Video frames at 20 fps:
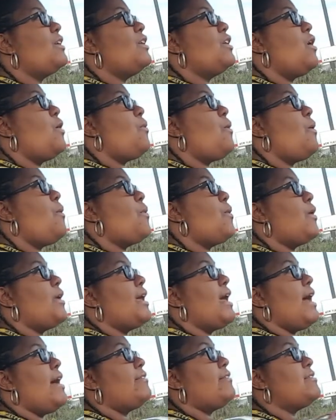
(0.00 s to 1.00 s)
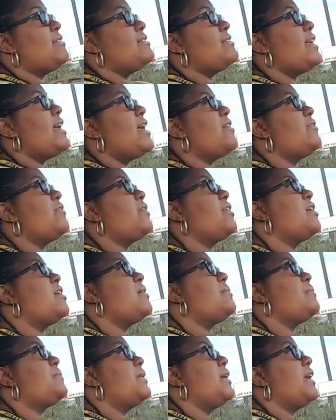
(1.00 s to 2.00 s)
what we're going to have to save
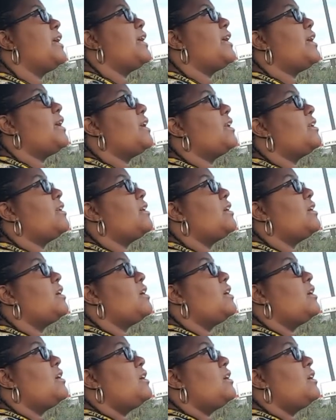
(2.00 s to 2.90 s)
up, and